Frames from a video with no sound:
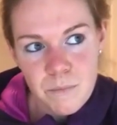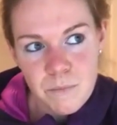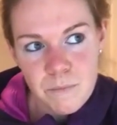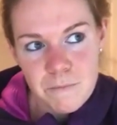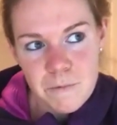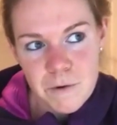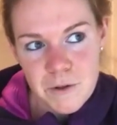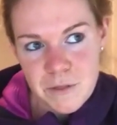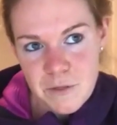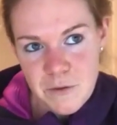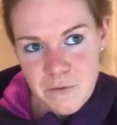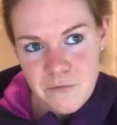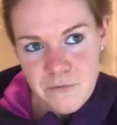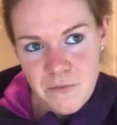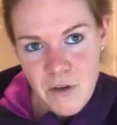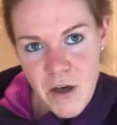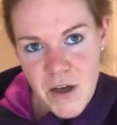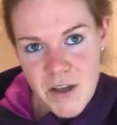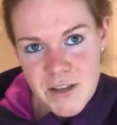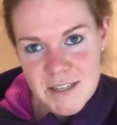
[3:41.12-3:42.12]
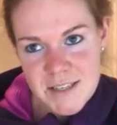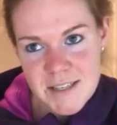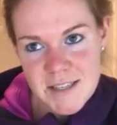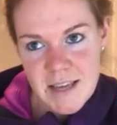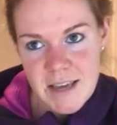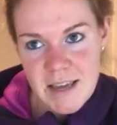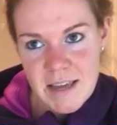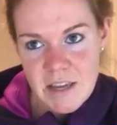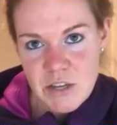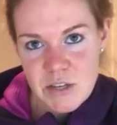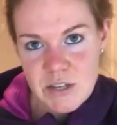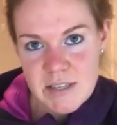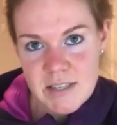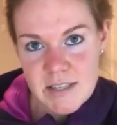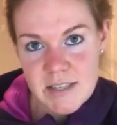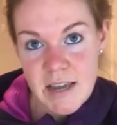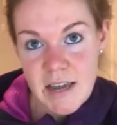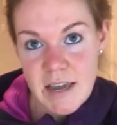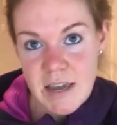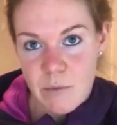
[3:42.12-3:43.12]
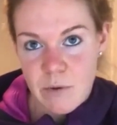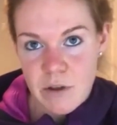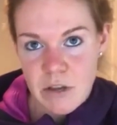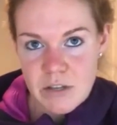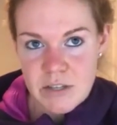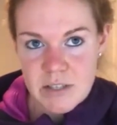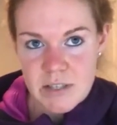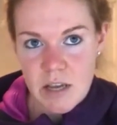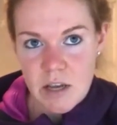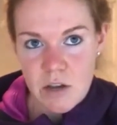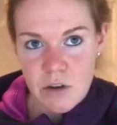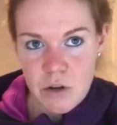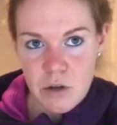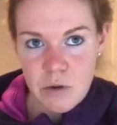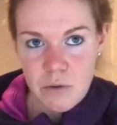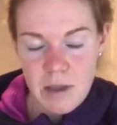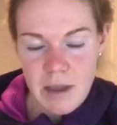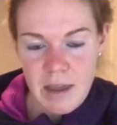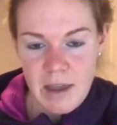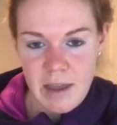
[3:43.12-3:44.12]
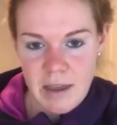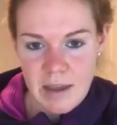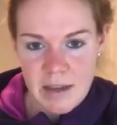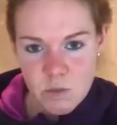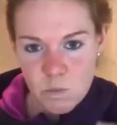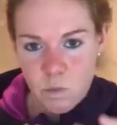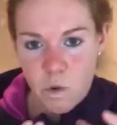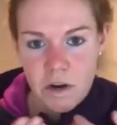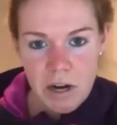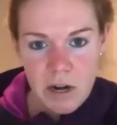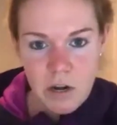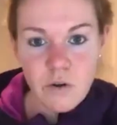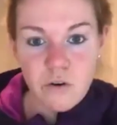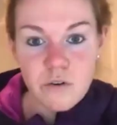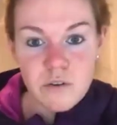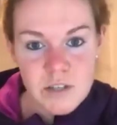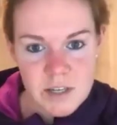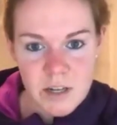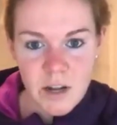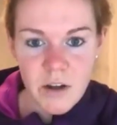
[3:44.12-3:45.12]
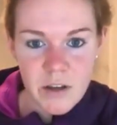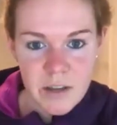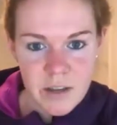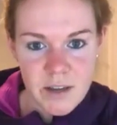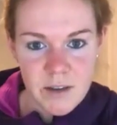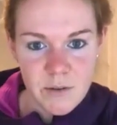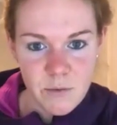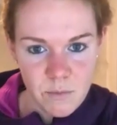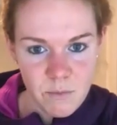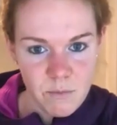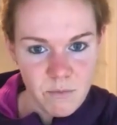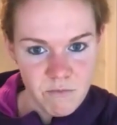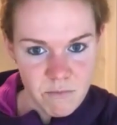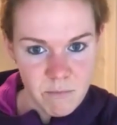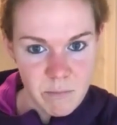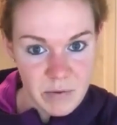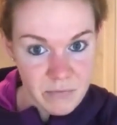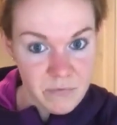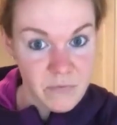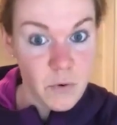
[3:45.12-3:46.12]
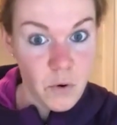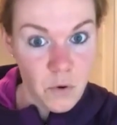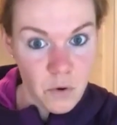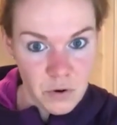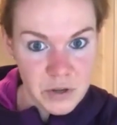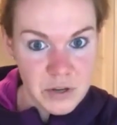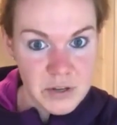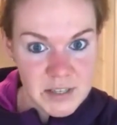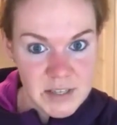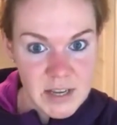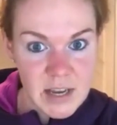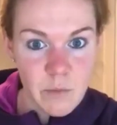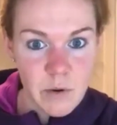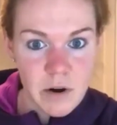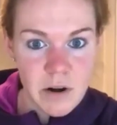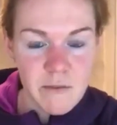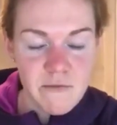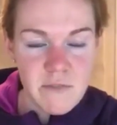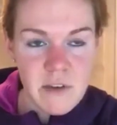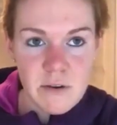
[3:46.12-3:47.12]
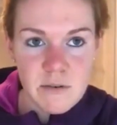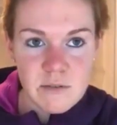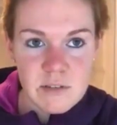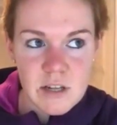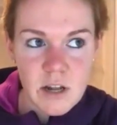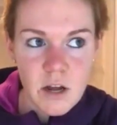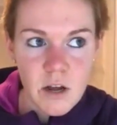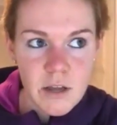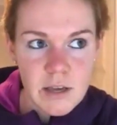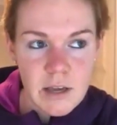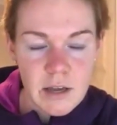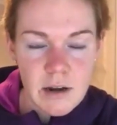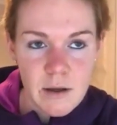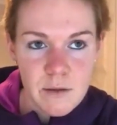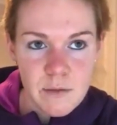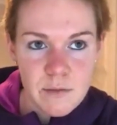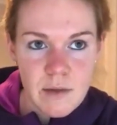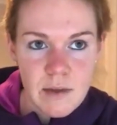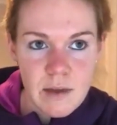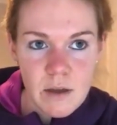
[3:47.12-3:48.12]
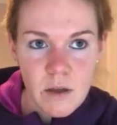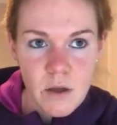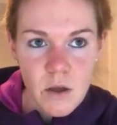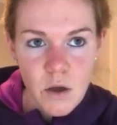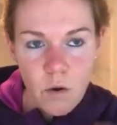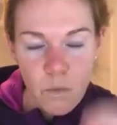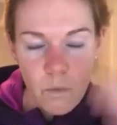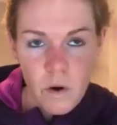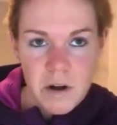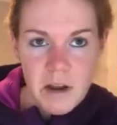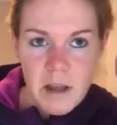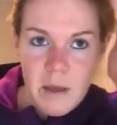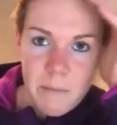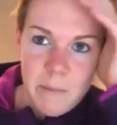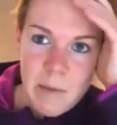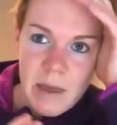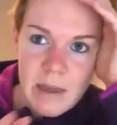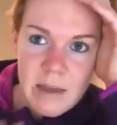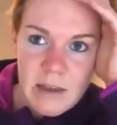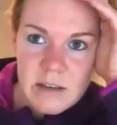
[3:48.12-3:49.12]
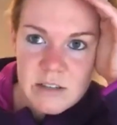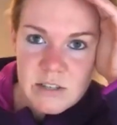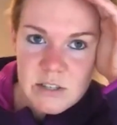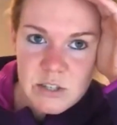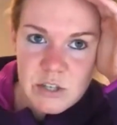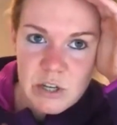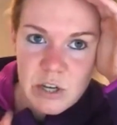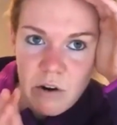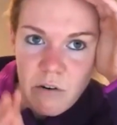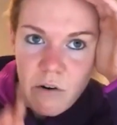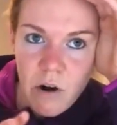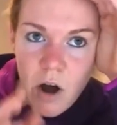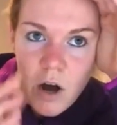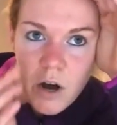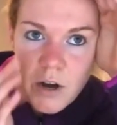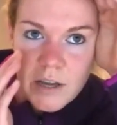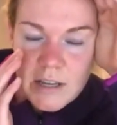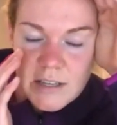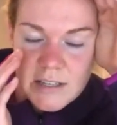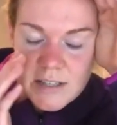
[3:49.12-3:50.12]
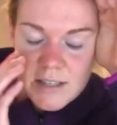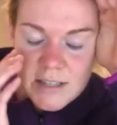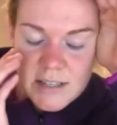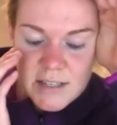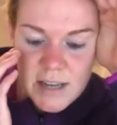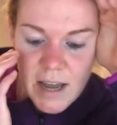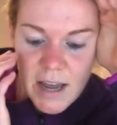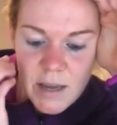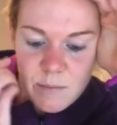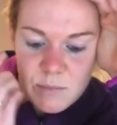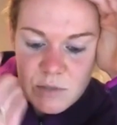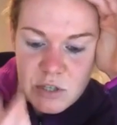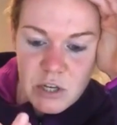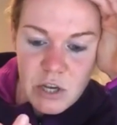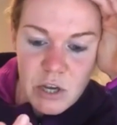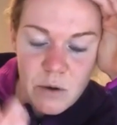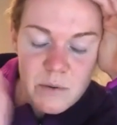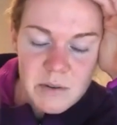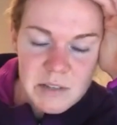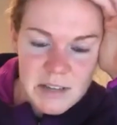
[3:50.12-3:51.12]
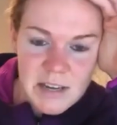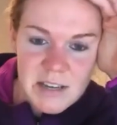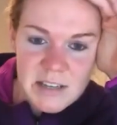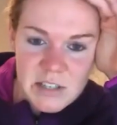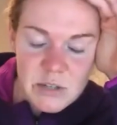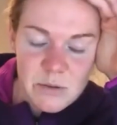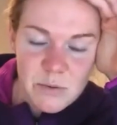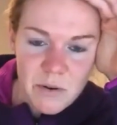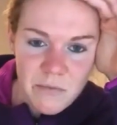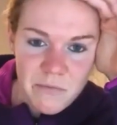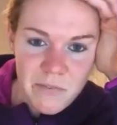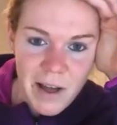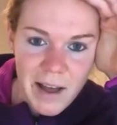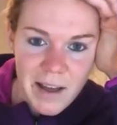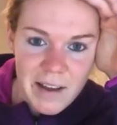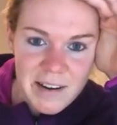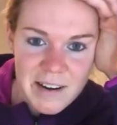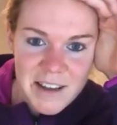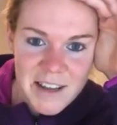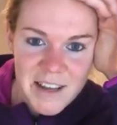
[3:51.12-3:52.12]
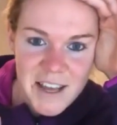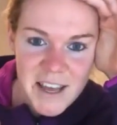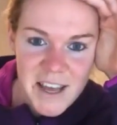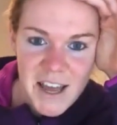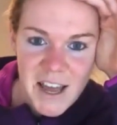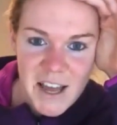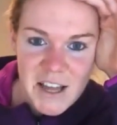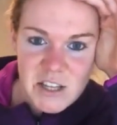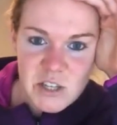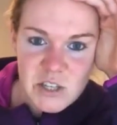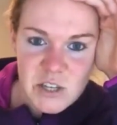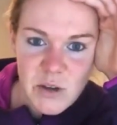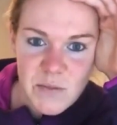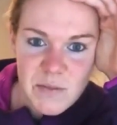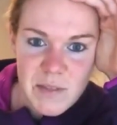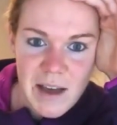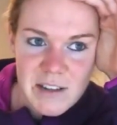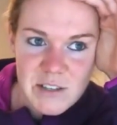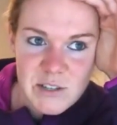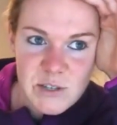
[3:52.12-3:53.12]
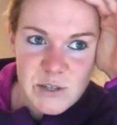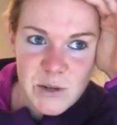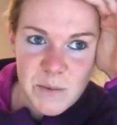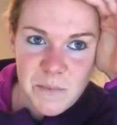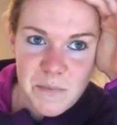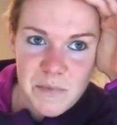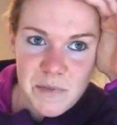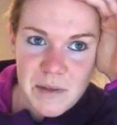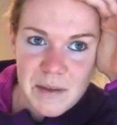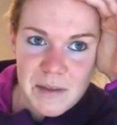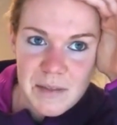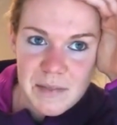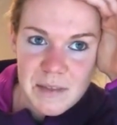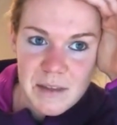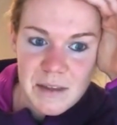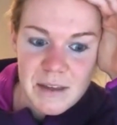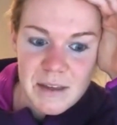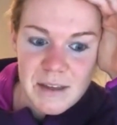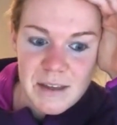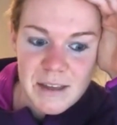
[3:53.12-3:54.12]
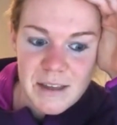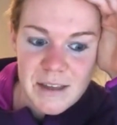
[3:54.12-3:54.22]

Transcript: But the first thing you see when you see your new kit is what it looks like before you see what it feels like. And I think what it appears to your eye is the same to you as it is to a fan. And so that's something that,